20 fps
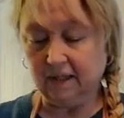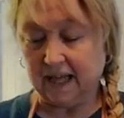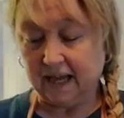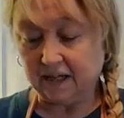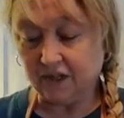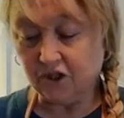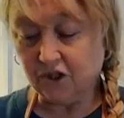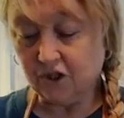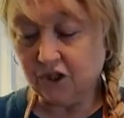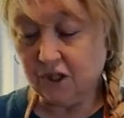
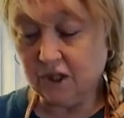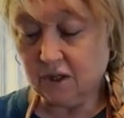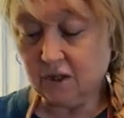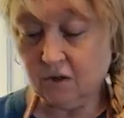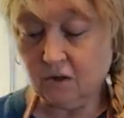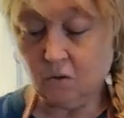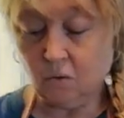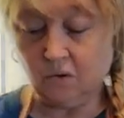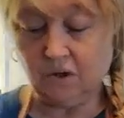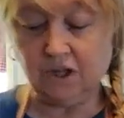last
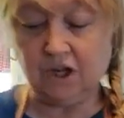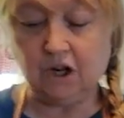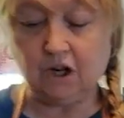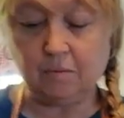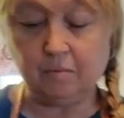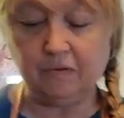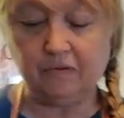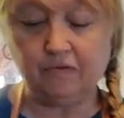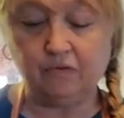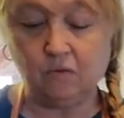year or the
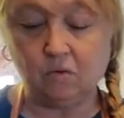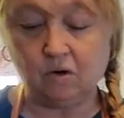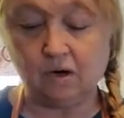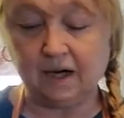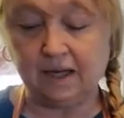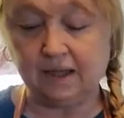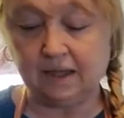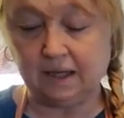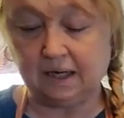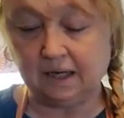year
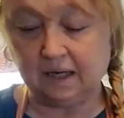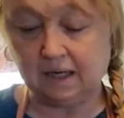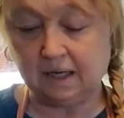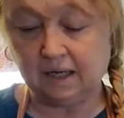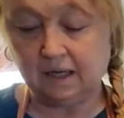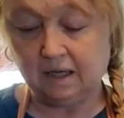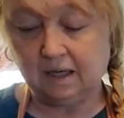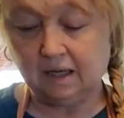before, I think.